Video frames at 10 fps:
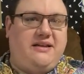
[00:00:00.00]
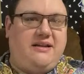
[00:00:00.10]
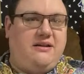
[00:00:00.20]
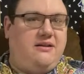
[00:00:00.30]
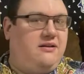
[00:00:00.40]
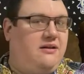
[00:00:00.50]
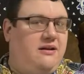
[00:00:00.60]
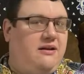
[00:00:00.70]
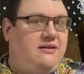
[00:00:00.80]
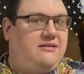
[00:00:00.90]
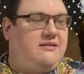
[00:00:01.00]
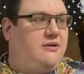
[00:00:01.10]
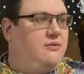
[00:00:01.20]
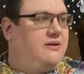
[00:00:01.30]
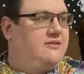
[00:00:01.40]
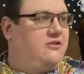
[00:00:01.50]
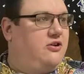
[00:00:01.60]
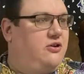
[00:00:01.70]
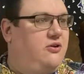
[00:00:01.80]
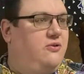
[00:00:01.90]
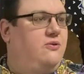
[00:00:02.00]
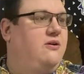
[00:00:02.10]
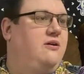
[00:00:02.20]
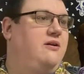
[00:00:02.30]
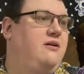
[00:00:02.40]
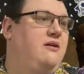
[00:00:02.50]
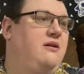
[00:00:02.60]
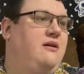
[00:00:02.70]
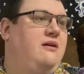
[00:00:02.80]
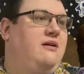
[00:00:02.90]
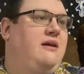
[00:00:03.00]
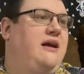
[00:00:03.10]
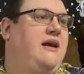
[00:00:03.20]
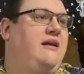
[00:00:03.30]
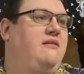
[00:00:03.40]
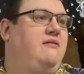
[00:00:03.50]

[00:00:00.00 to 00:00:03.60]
to see what's new, and